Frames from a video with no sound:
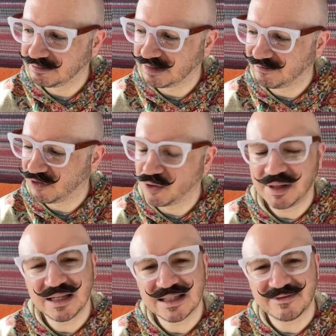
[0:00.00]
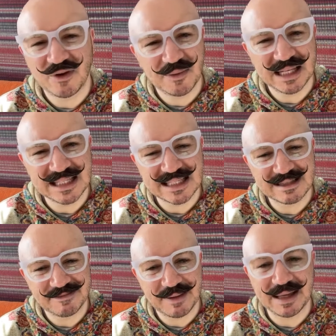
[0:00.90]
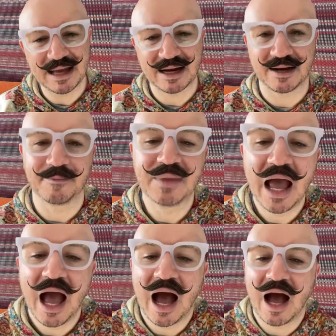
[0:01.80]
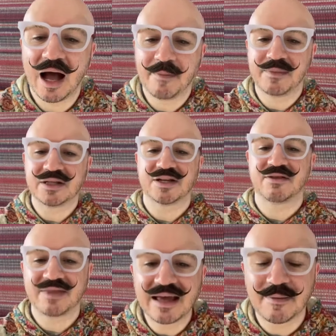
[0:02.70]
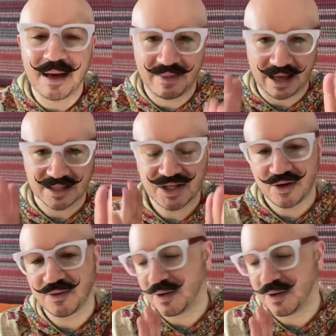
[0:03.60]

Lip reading: Formulas, maybe? I don't know. So think about that. So